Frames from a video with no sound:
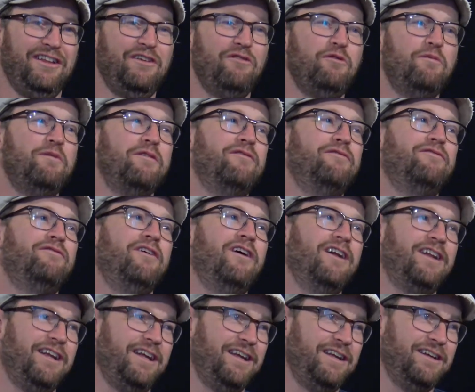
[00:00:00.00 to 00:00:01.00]
it would be
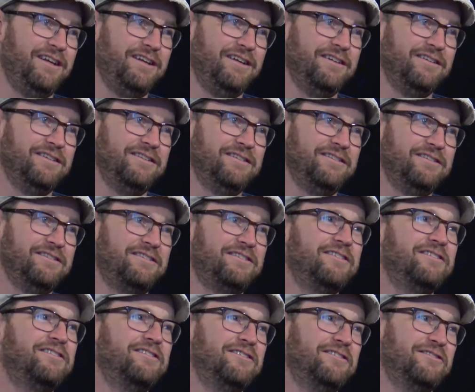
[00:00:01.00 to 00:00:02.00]
funny
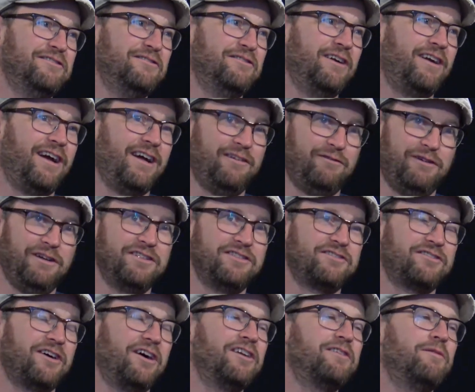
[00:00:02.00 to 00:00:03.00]
to do kind of what I
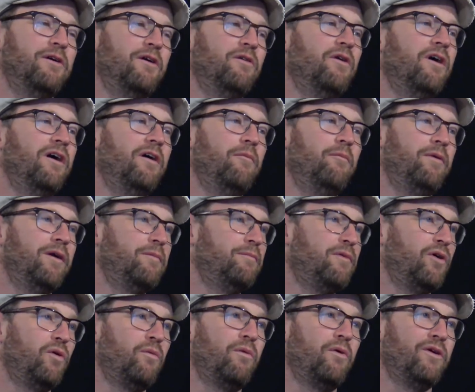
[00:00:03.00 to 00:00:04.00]
just talked about a big
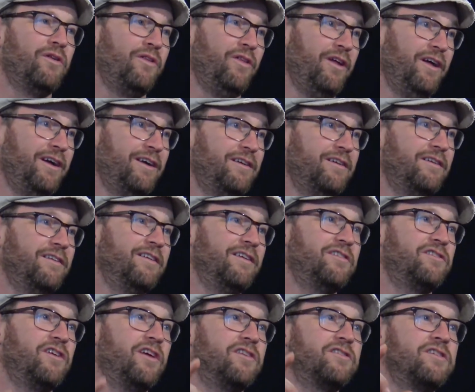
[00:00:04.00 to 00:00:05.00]
billboard thing that
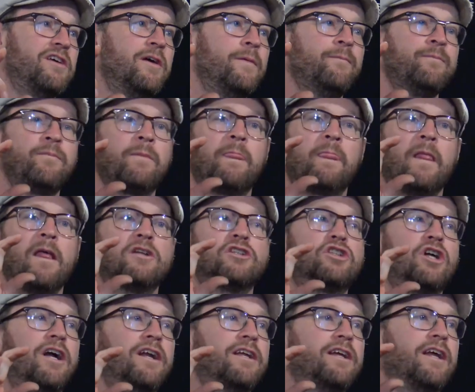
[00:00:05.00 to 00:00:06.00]
says,
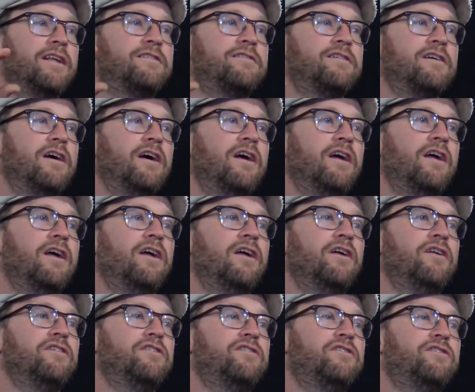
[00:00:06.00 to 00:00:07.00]
trying to get
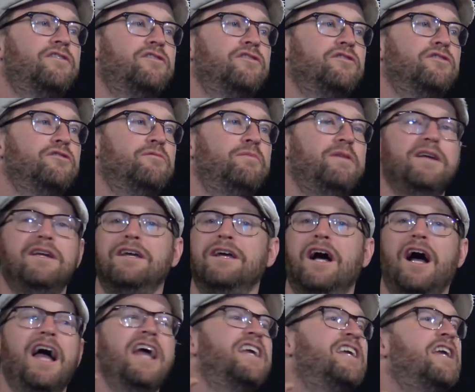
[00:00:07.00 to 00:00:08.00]
uh, to, to
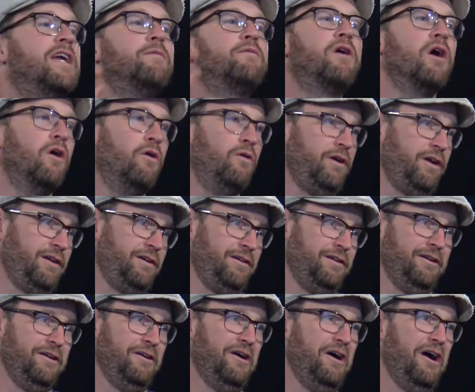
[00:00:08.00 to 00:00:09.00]
PEI, keep going.
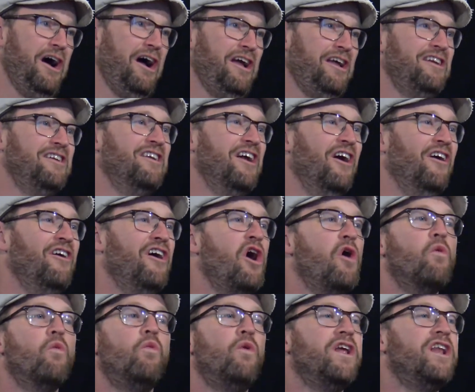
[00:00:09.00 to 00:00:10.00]
Uh, you know,
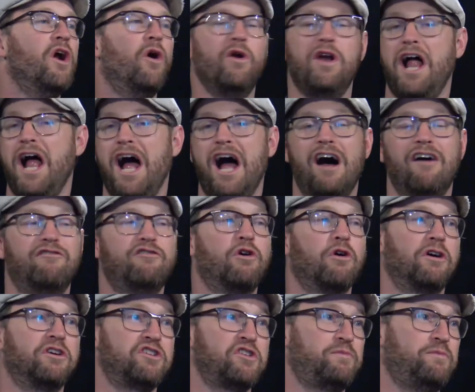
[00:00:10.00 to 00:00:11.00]
we don't have
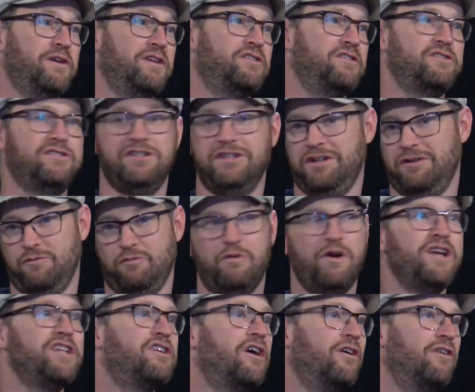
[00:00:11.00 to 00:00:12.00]
gorgeous beaches here.
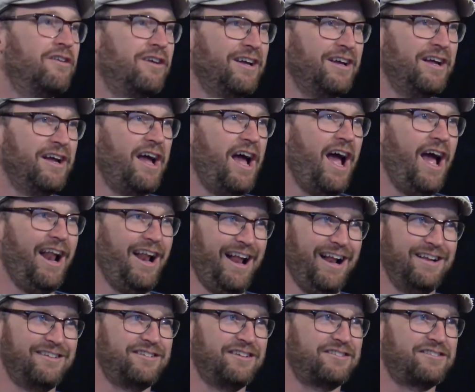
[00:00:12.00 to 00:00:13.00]
We don't,
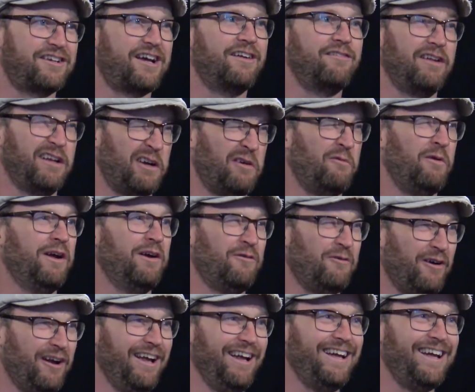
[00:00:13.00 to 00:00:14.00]
and, it's just kind of like a wink,
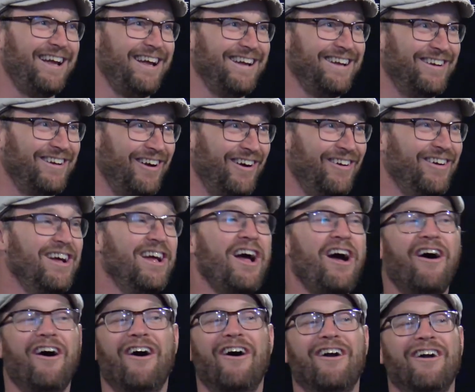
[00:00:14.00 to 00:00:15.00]
wink, yeah, you know,
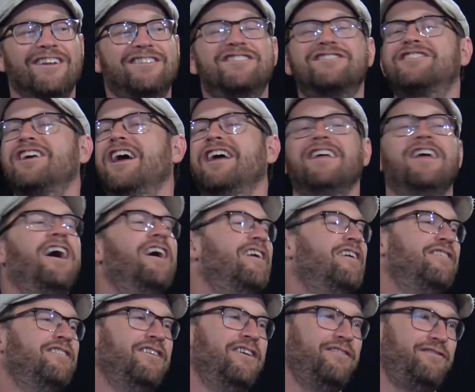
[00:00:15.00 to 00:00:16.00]
yeah. or to say, yeah,
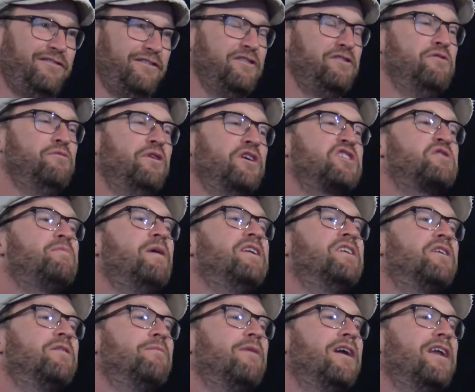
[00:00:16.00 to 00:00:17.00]
if you want to spend
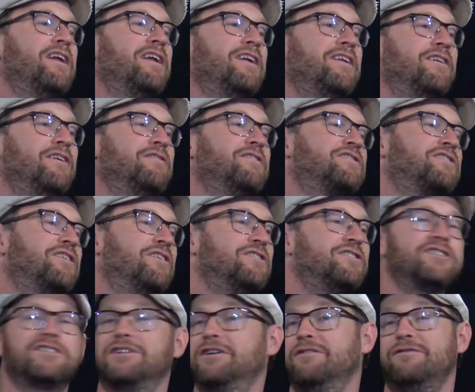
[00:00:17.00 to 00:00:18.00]
your money in Nova
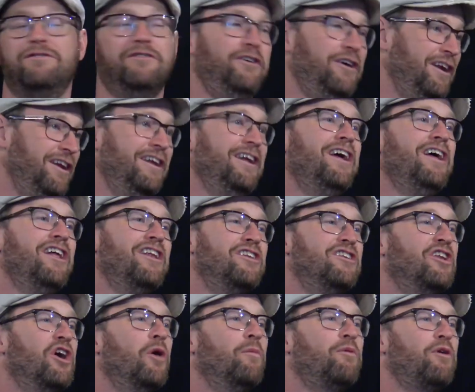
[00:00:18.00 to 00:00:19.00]
Scotia, go for it. Yeah.
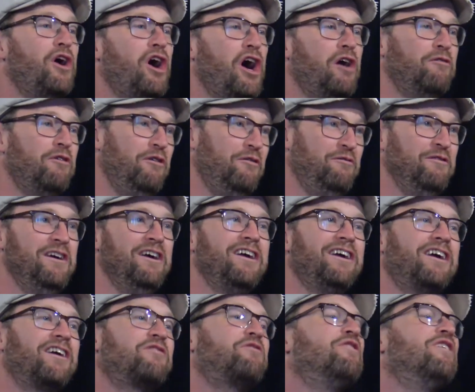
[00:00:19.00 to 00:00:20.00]
No problem.
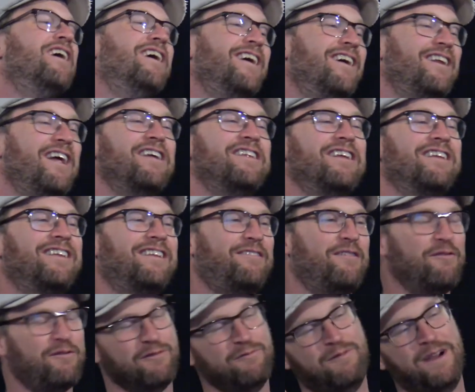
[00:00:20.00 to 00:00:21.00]
Because we, it, it,
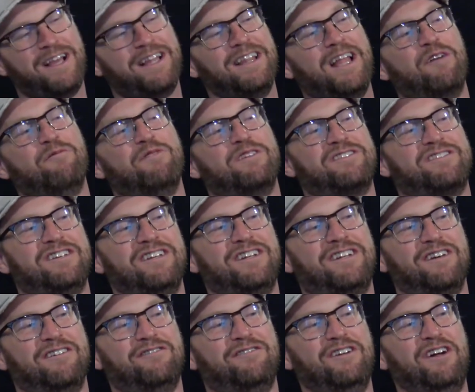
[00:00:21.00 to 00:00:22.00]
it, making that
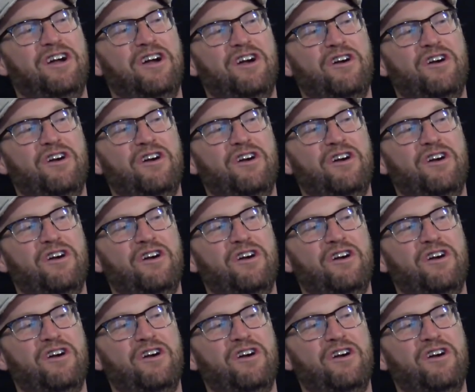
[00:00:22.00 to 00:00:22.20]
mystique of